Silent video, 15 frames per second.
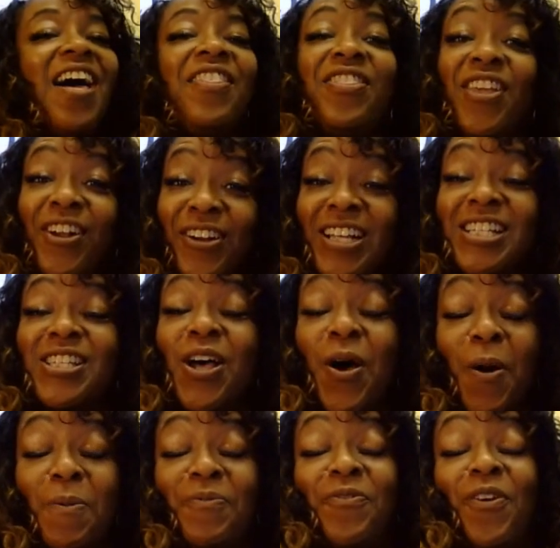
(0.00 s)
There is
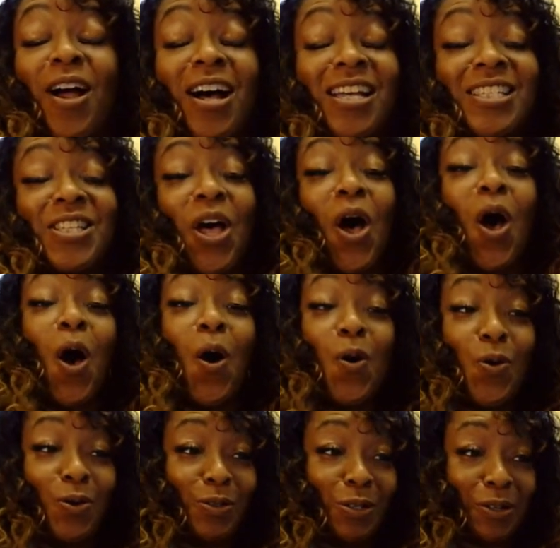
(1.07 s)
hope for us
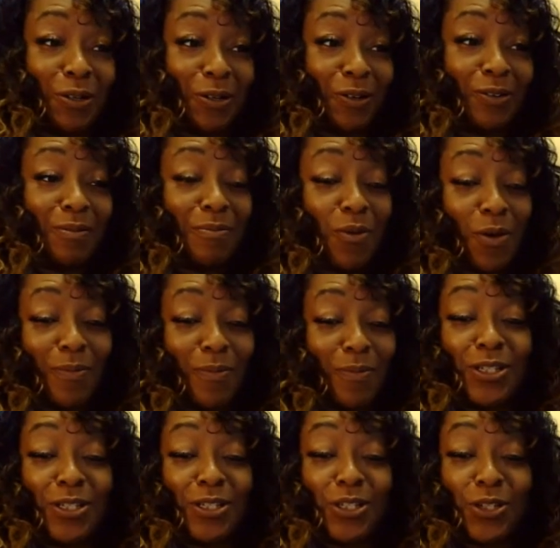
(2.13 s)
older, more
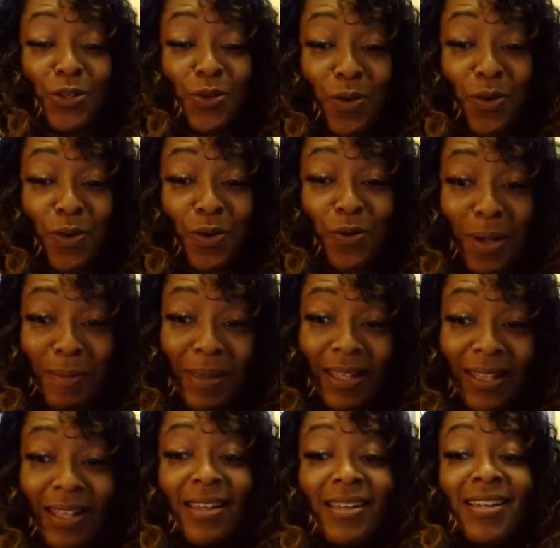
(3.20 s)
mature
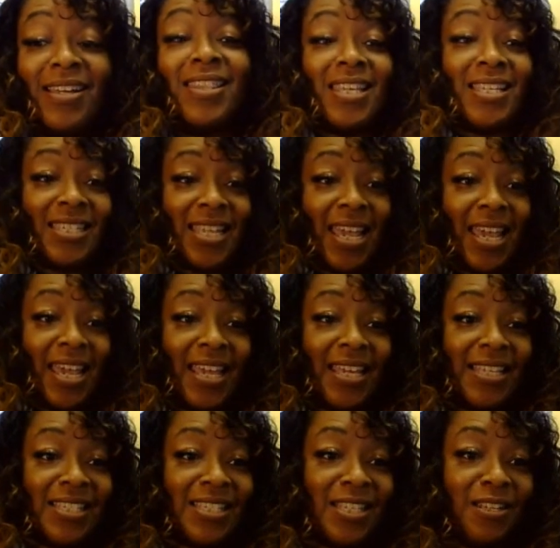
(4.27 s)
women
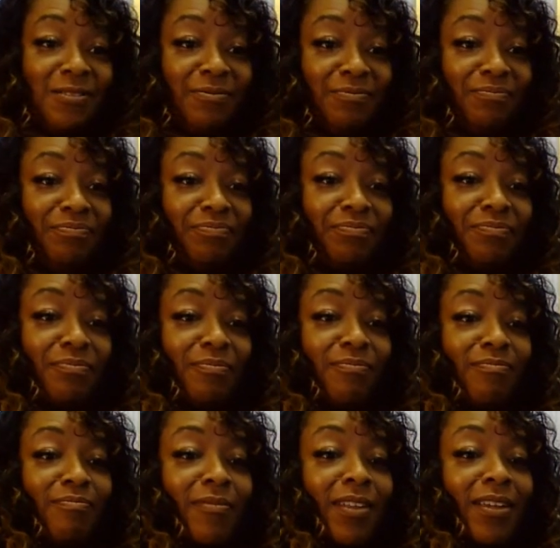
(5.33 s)
these days
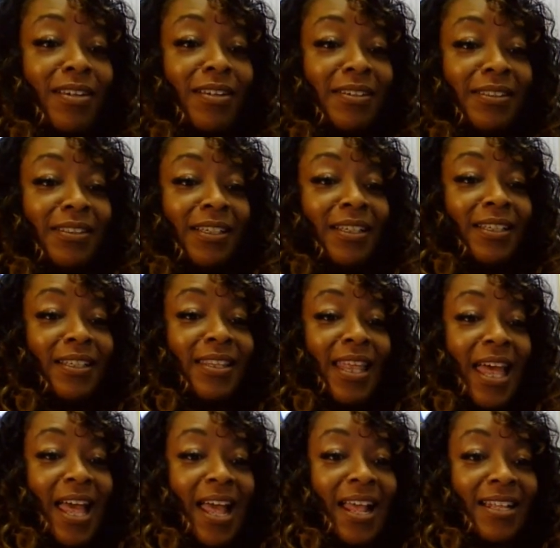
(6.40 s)

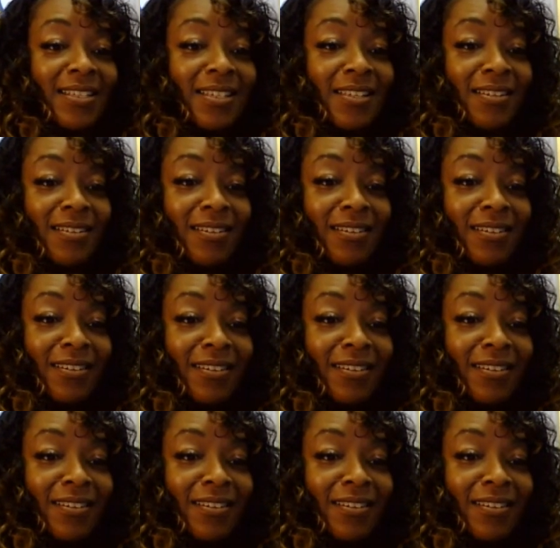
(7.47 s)
that